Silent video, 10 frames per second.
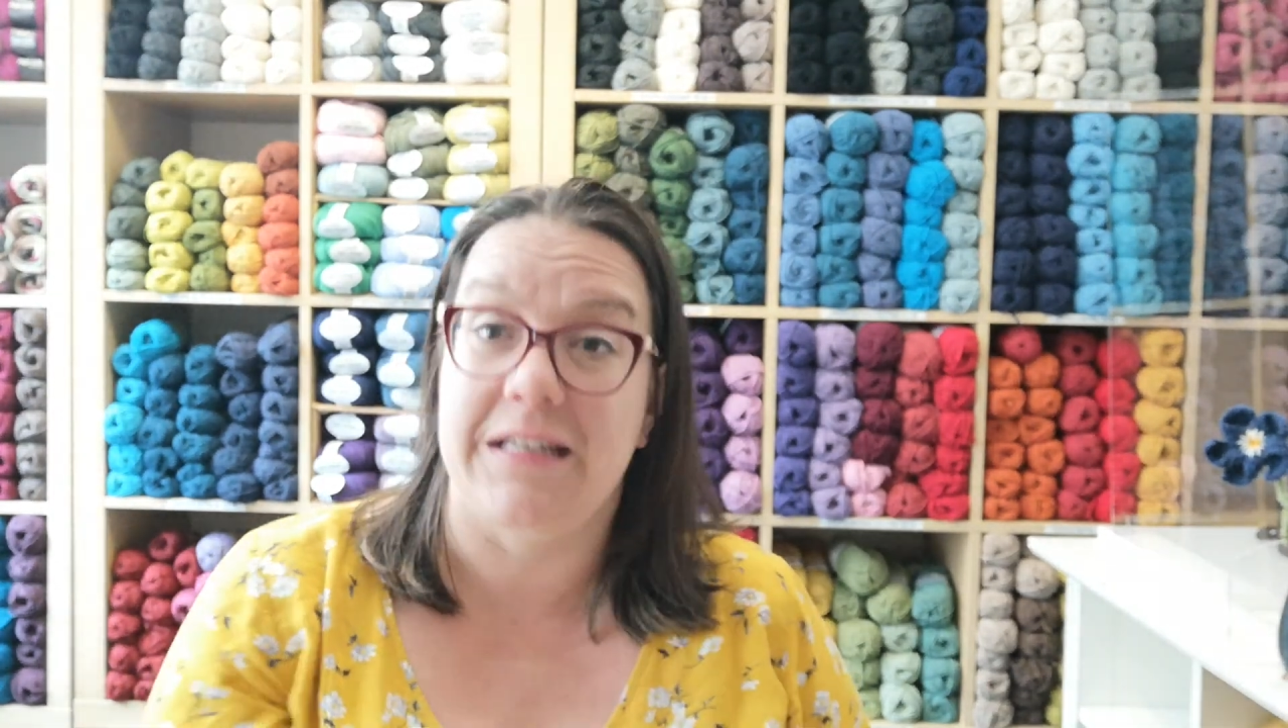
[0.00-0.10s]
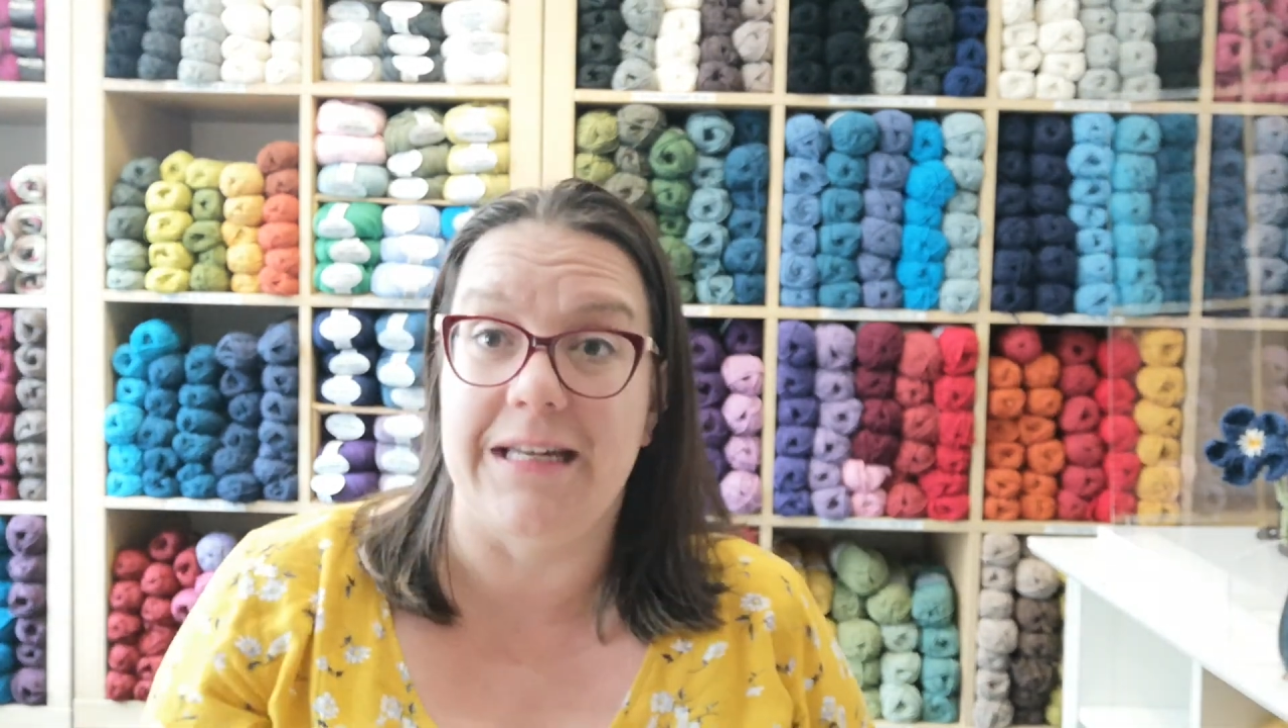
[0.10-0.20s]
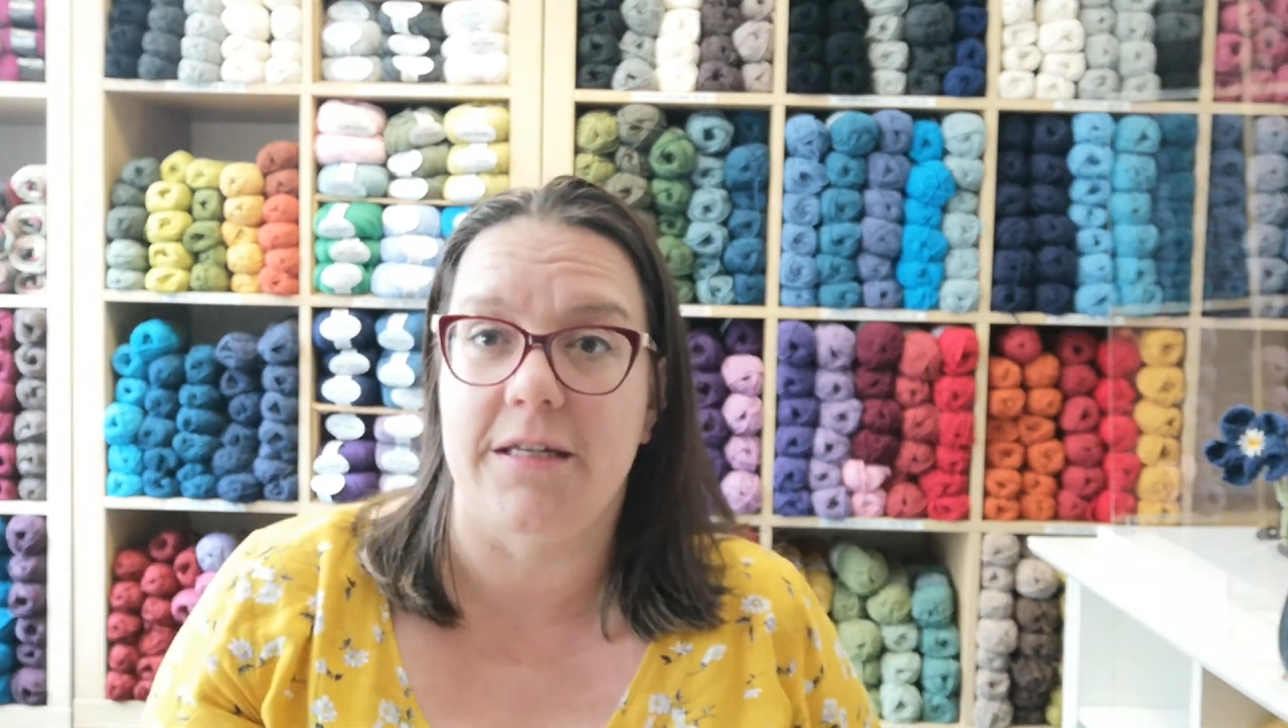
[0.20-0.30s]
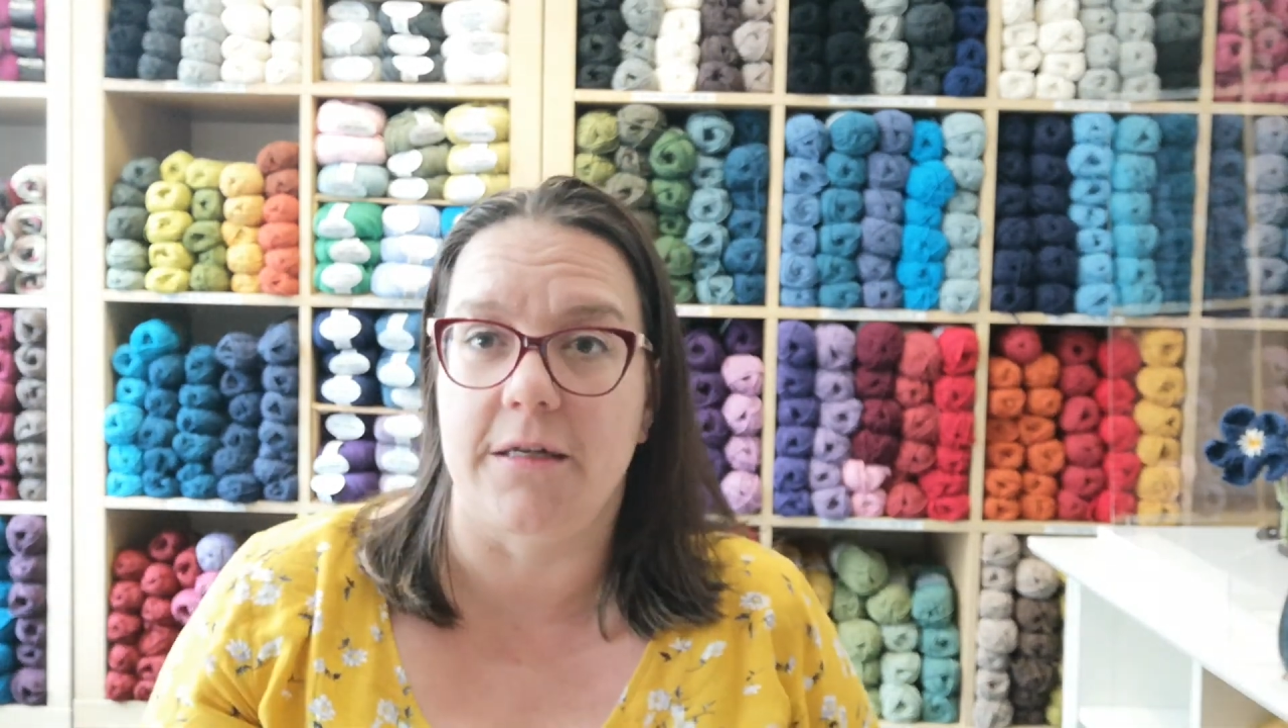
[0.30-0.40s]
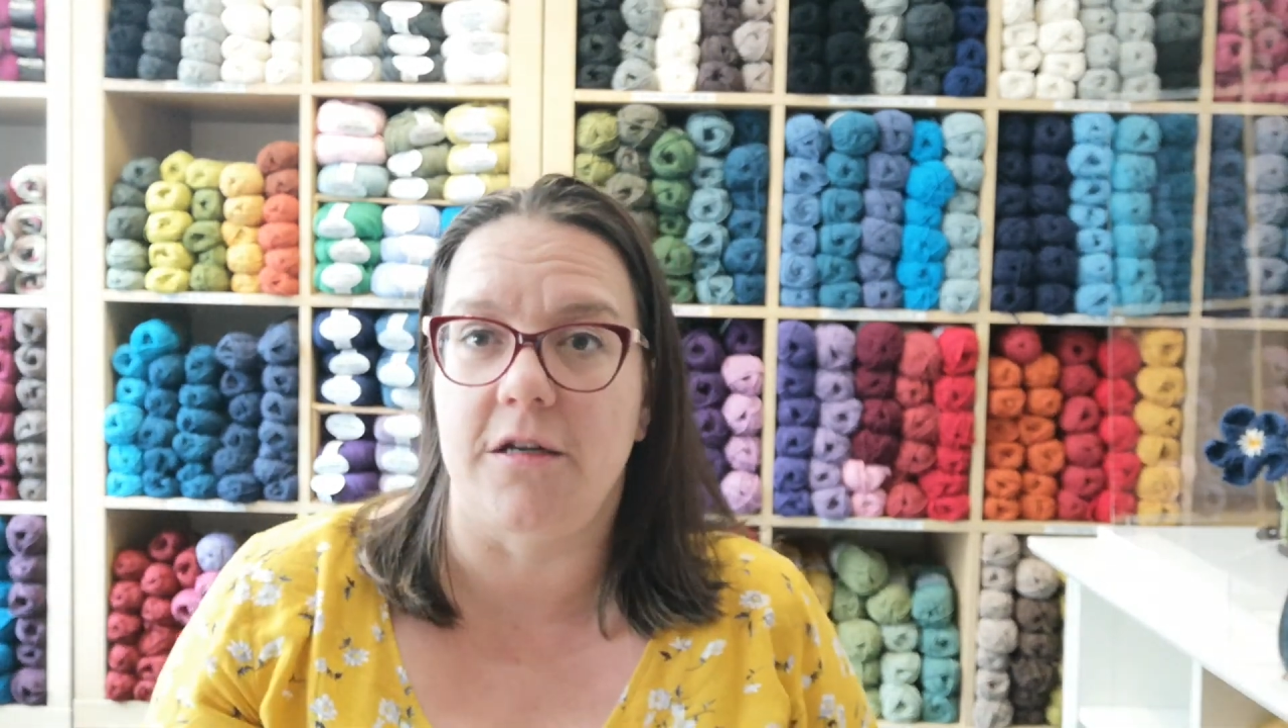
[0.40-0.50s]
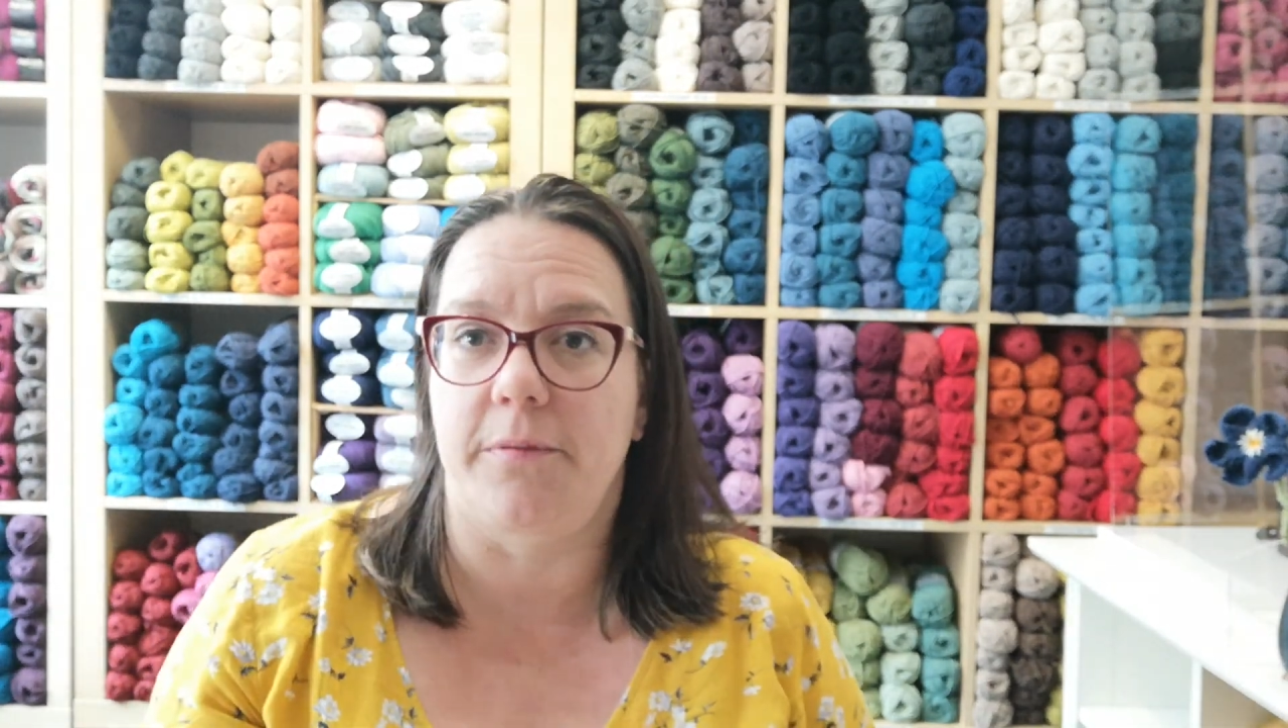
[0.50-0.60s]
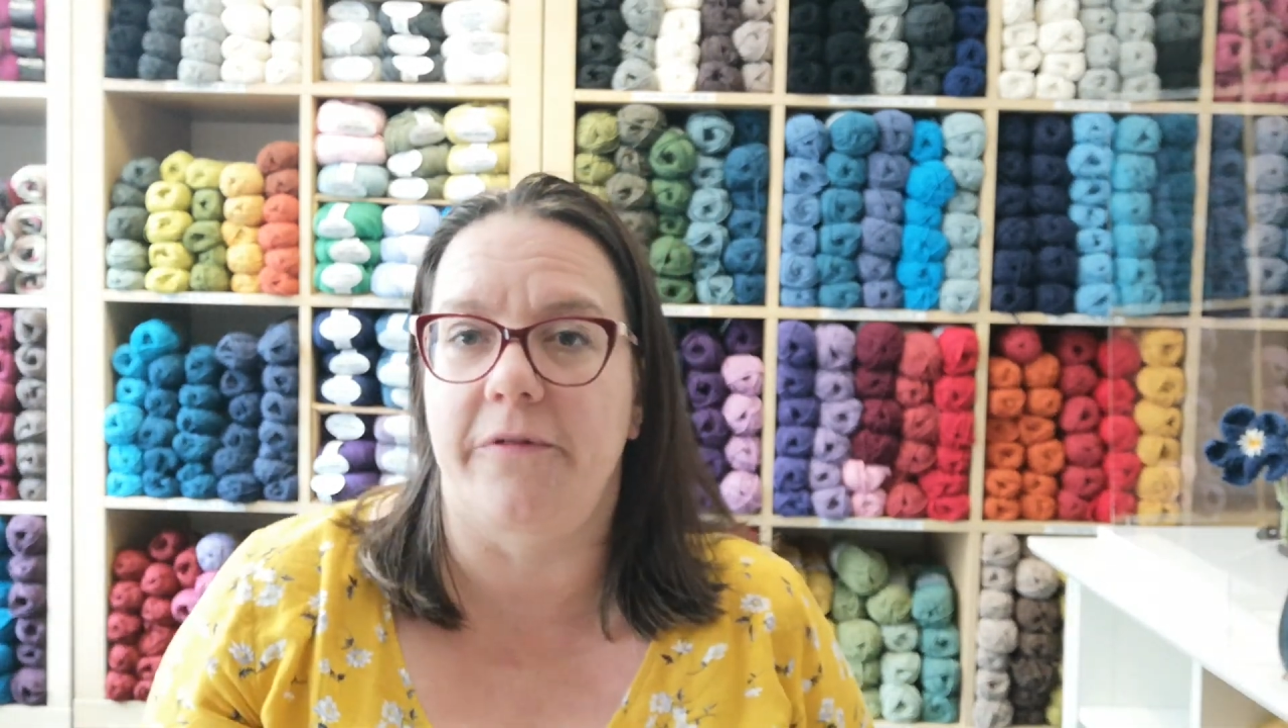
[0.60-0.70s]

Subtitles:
to knit into your